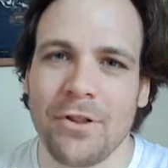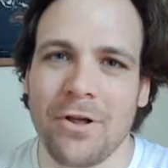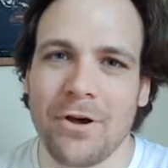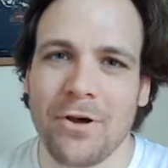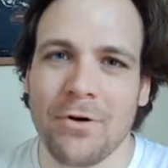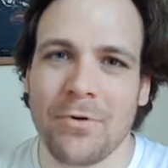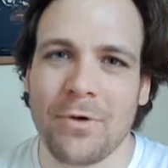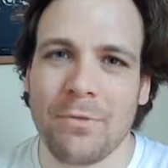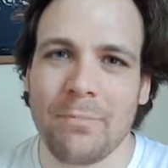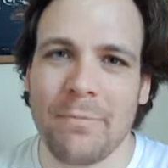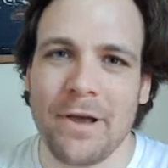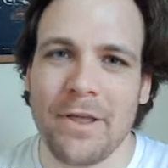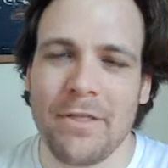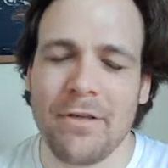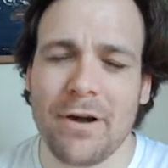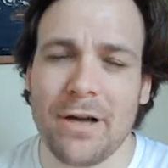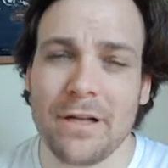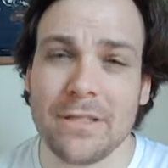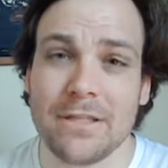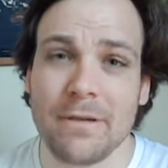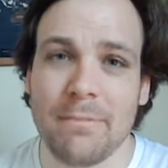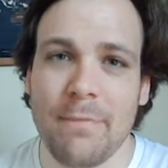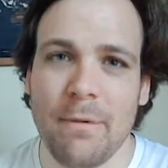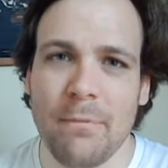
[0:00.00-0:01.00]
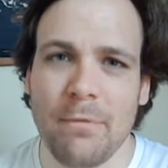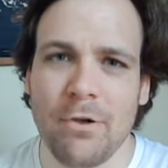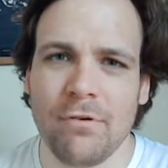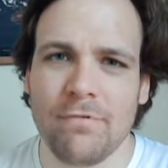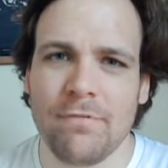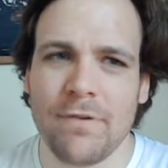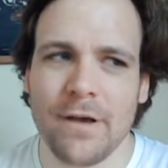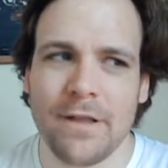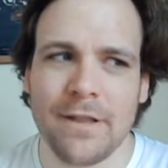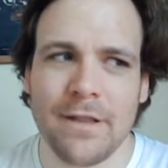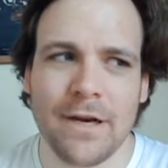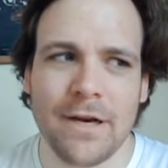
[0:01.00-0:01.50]
with my thoughts, and maybe you'll
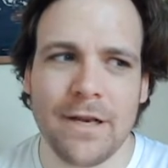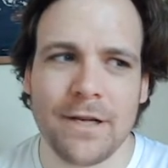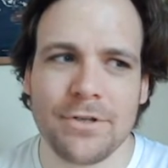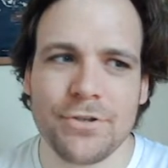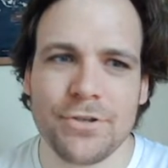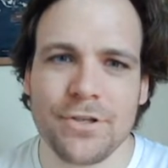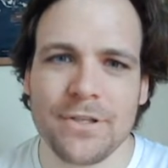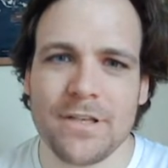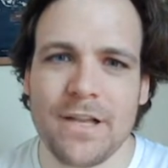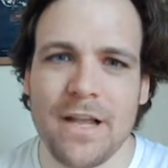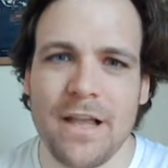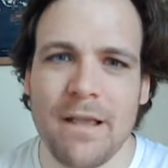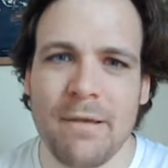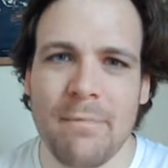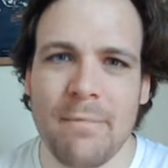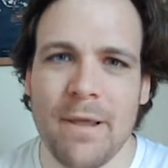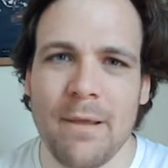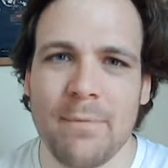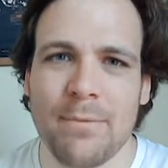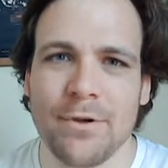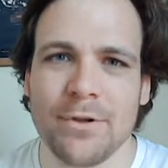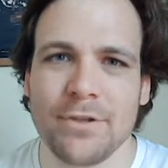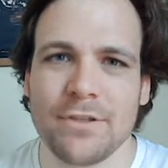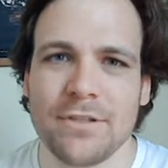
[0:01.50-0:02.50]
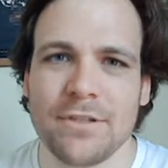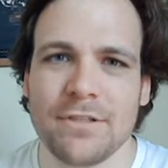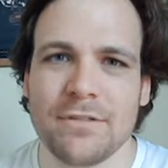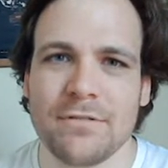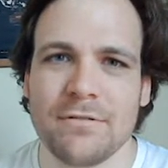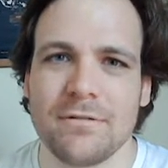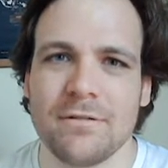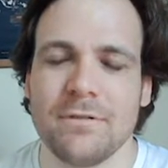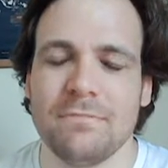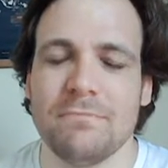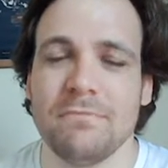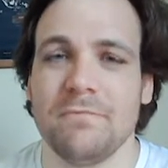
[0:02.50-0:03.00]
find that interesting, and maybe you'll
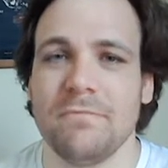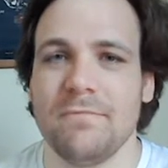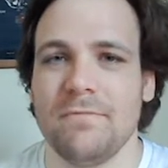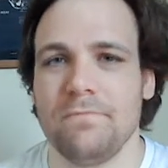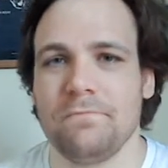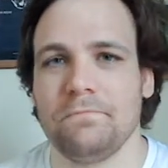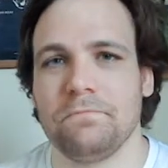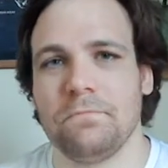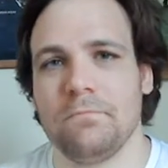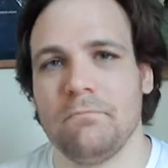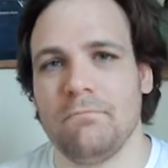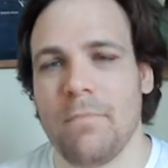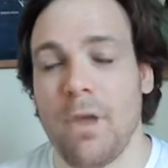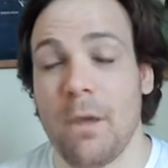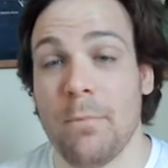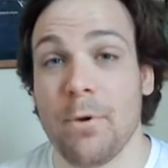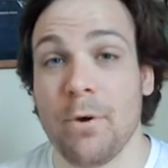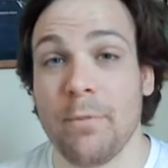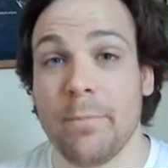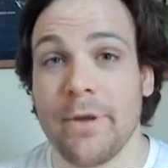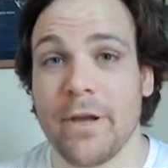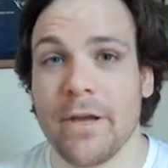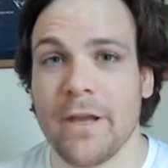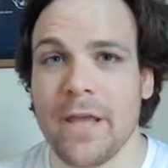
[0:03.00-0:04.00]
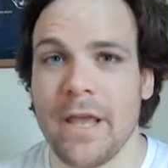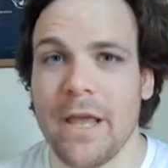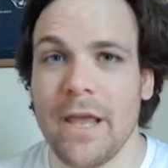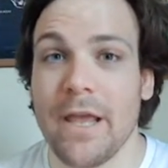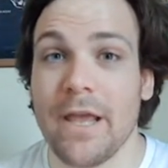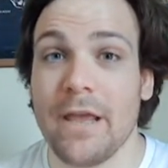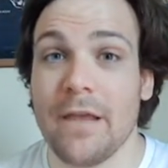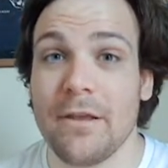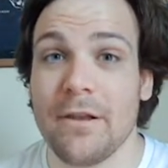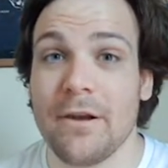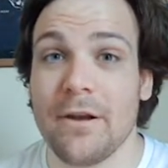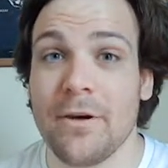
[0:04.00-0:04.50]
be like, hey,
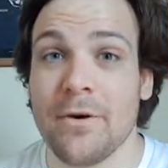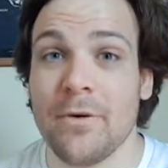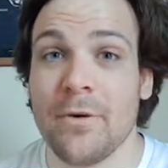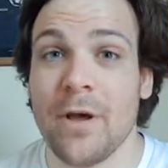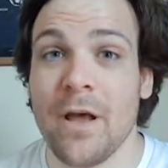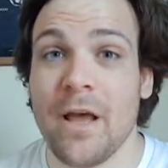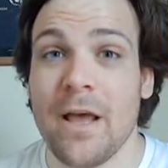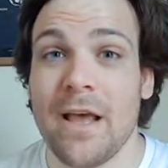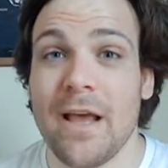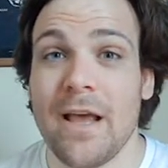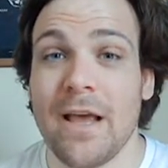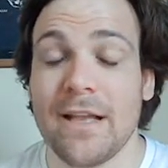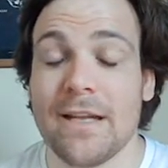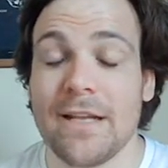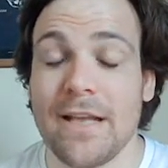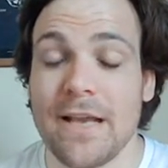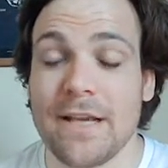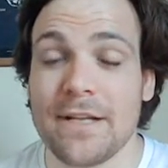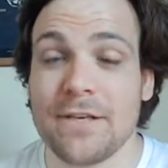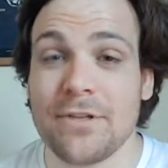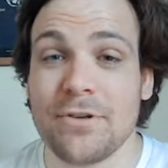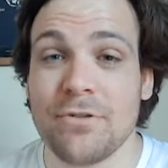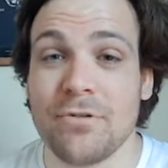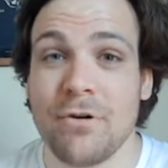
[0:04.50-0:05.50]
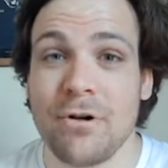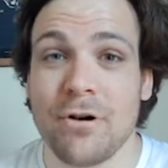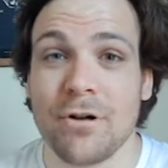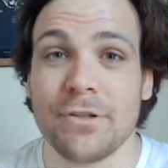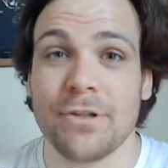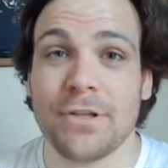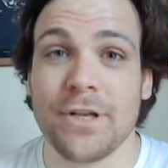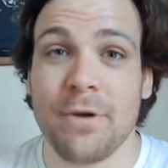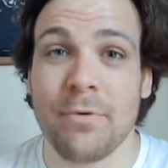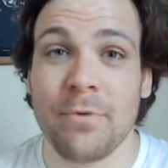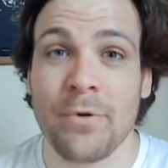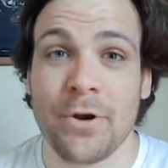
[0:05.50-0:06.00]
it takes too long to
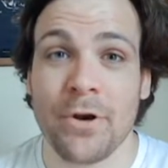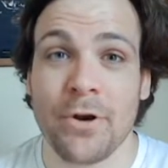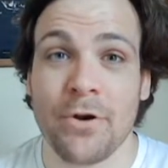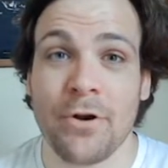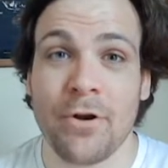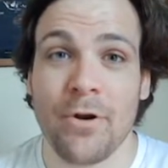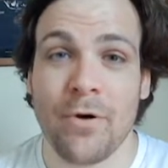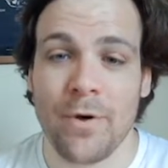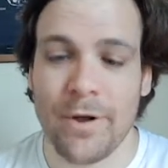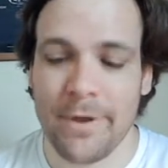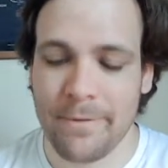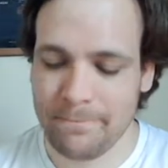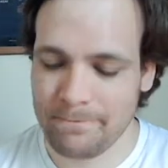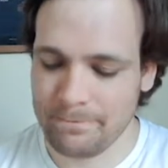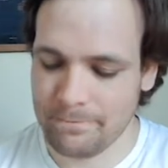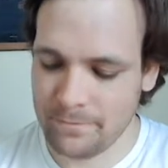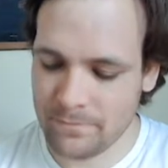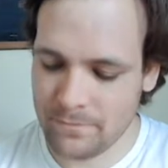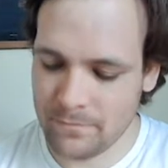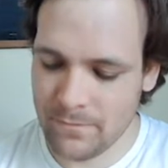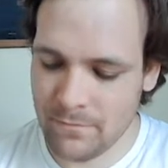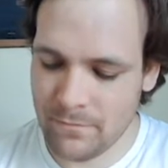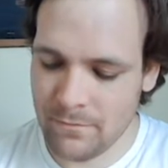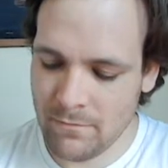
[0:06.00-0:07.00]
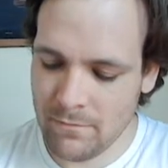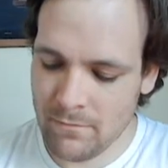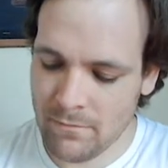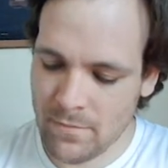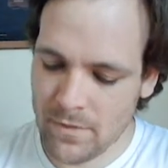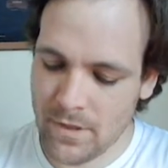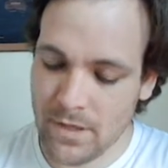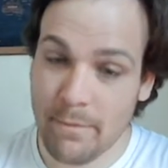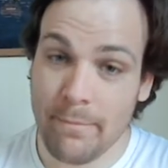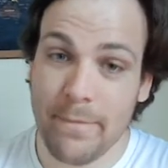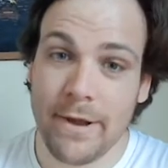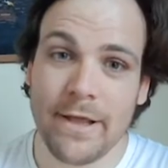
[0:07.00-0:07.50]
get where you're going.
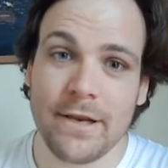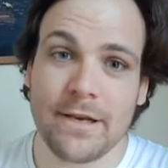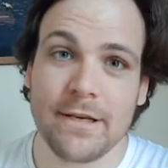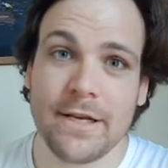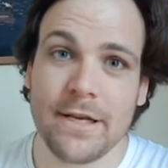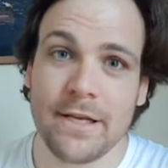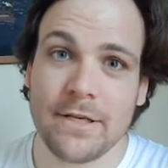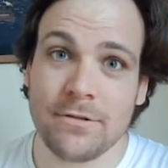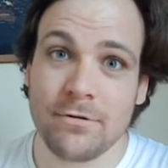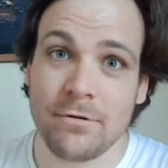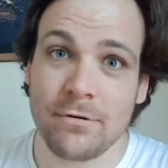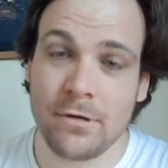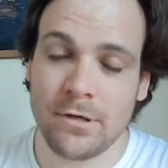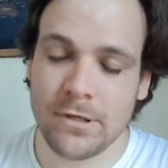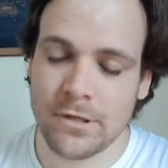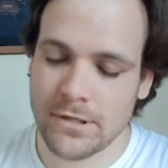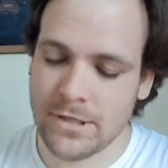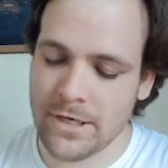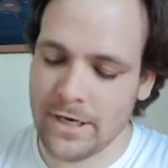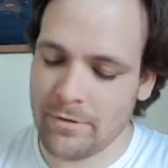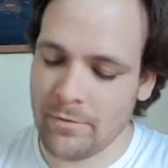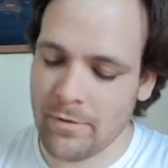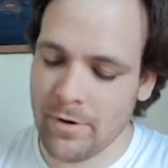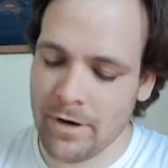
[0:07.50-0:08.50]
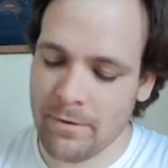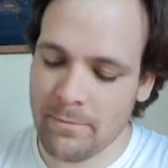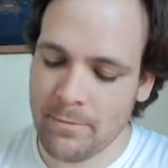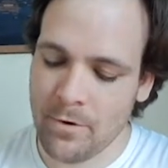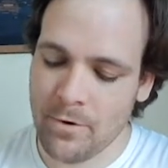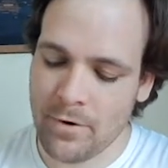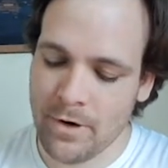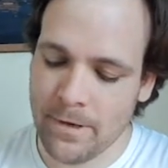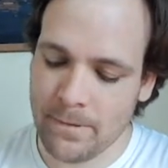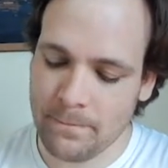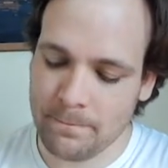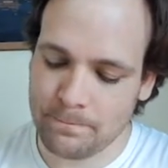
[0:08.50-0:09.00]
It might take too long to get where I'm
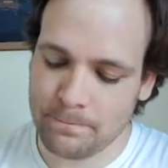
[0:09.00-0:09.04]
going.